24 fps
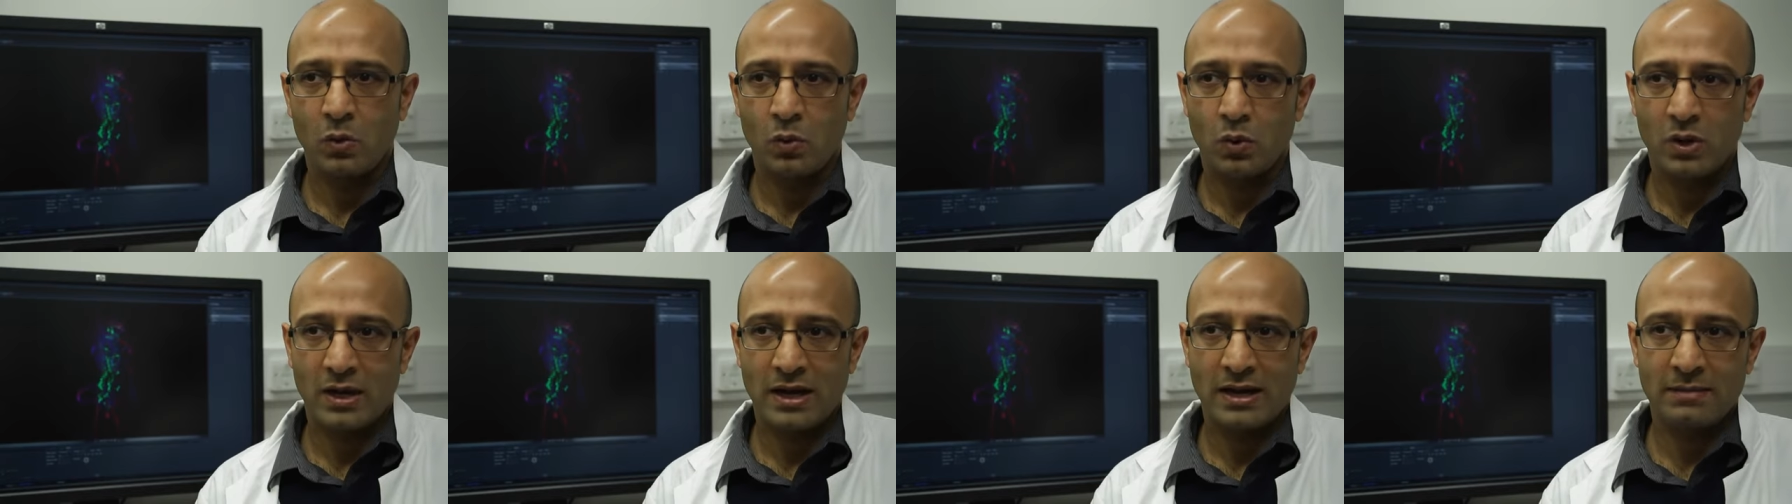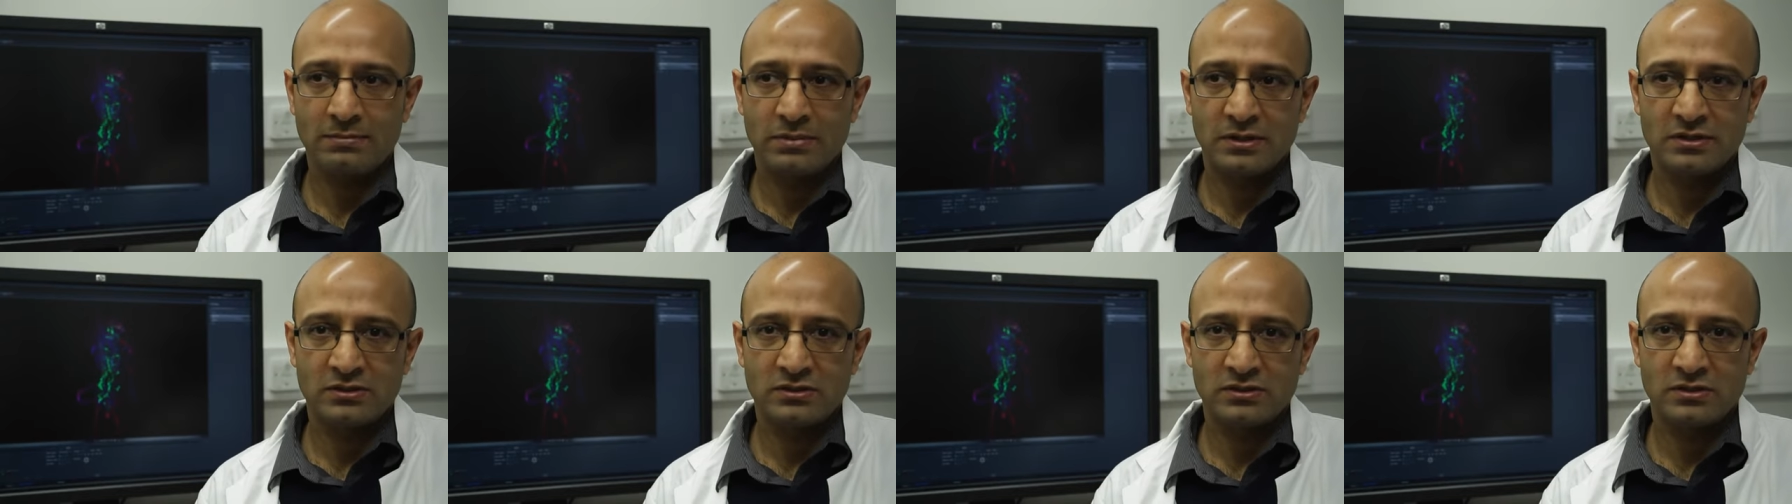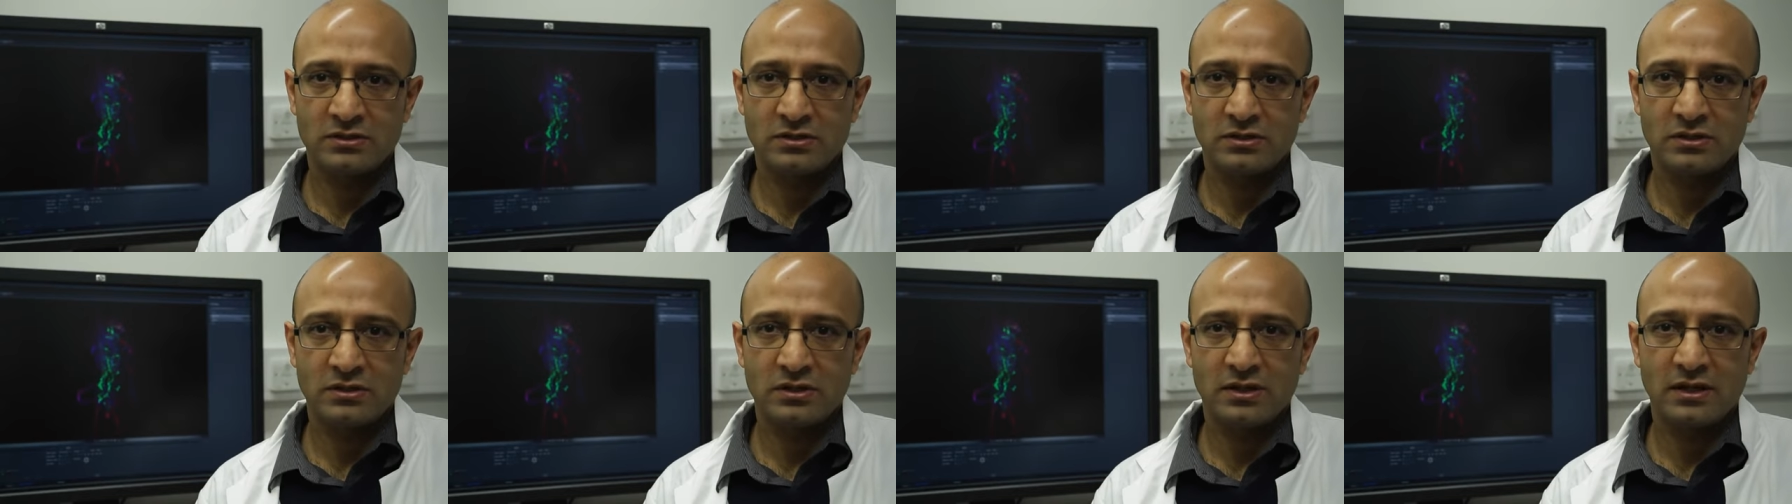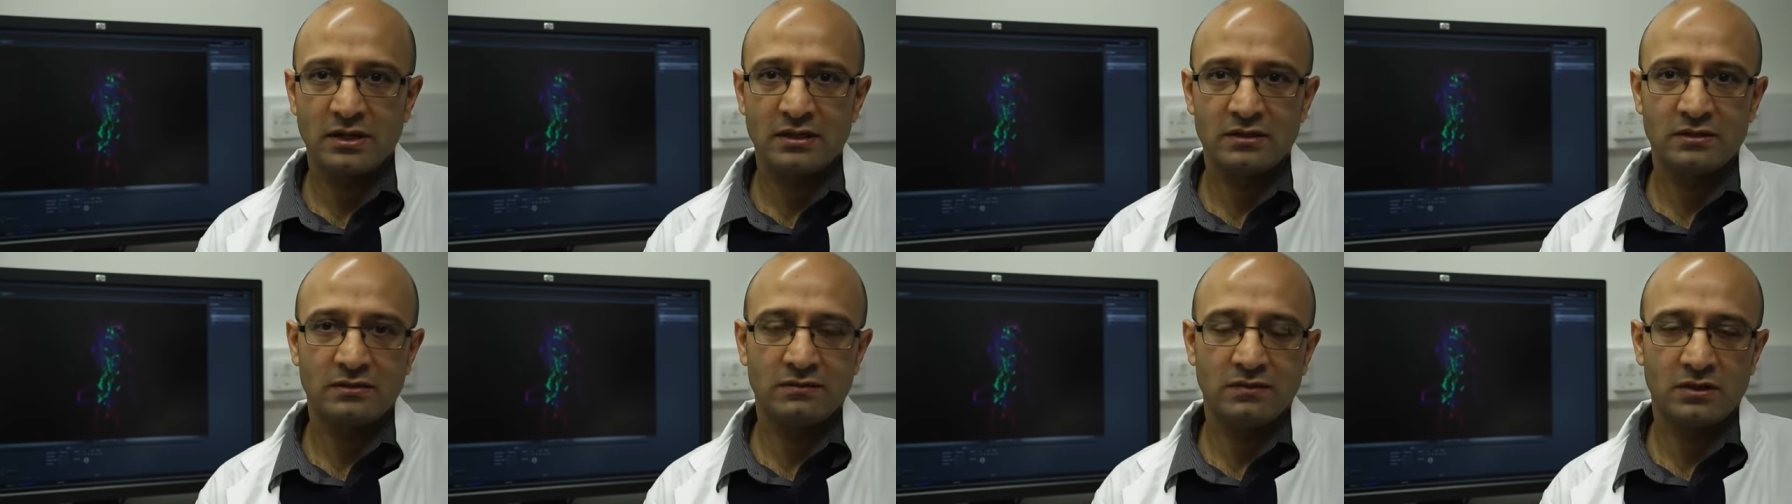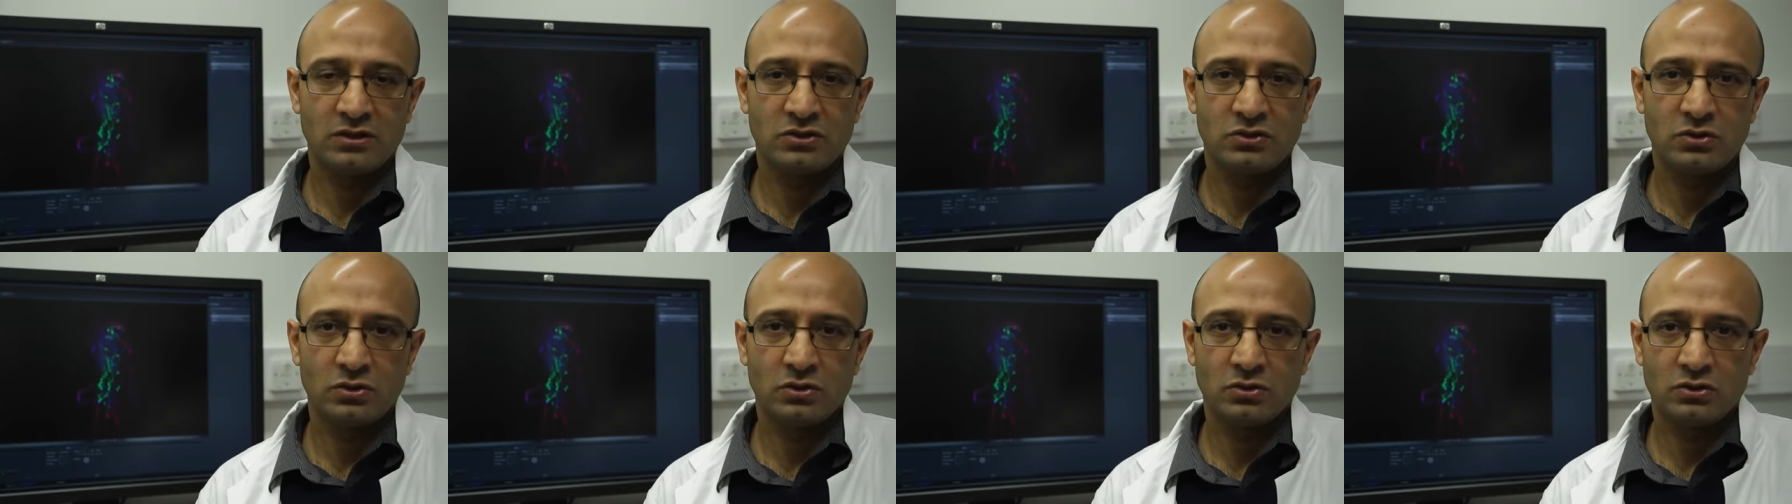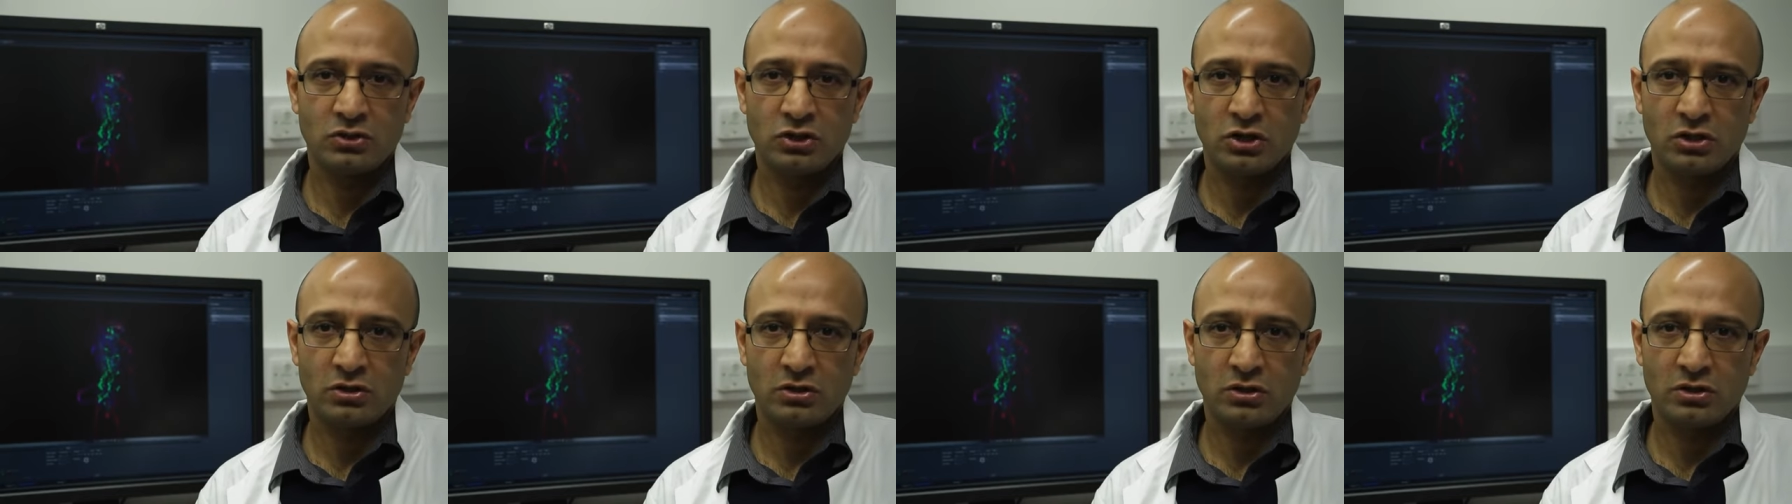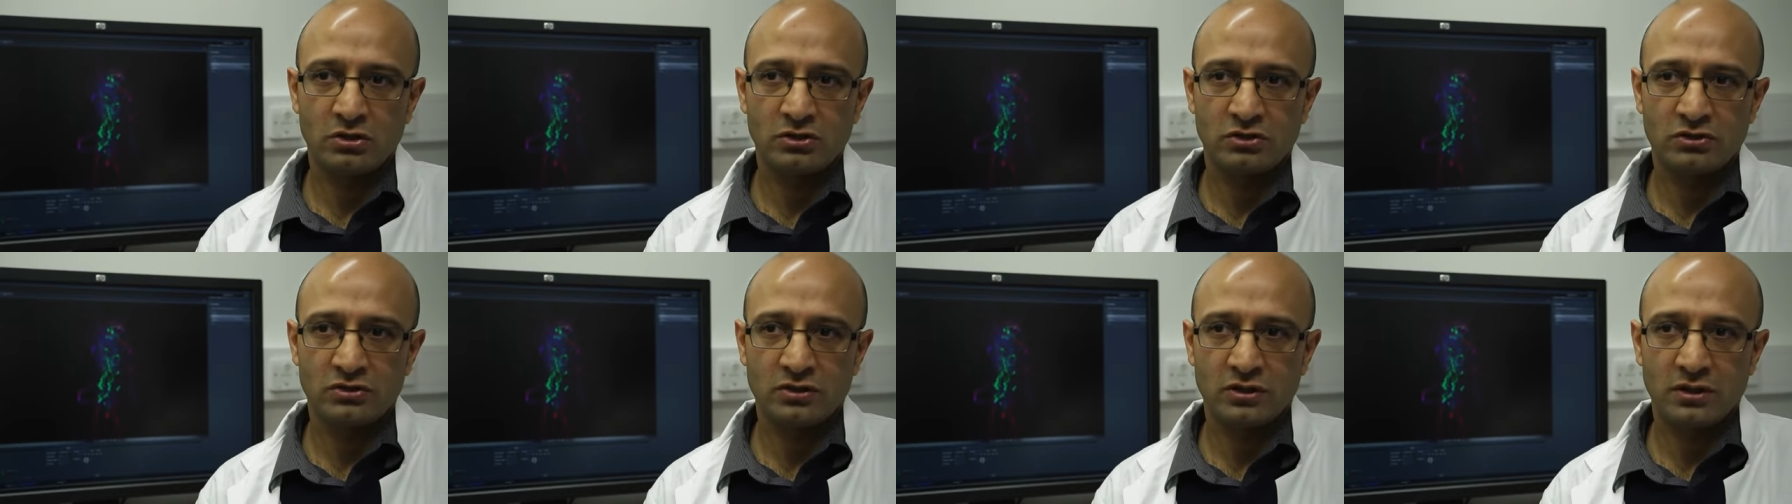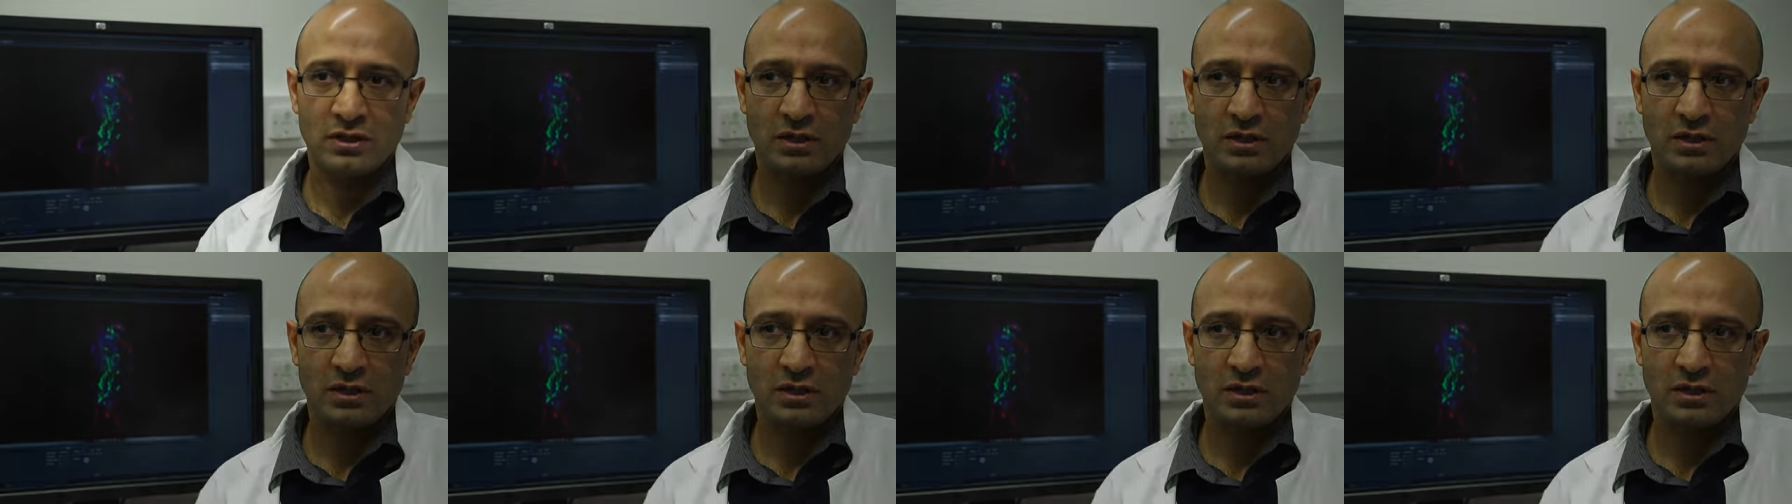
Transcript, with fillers: what happens to individual neurons.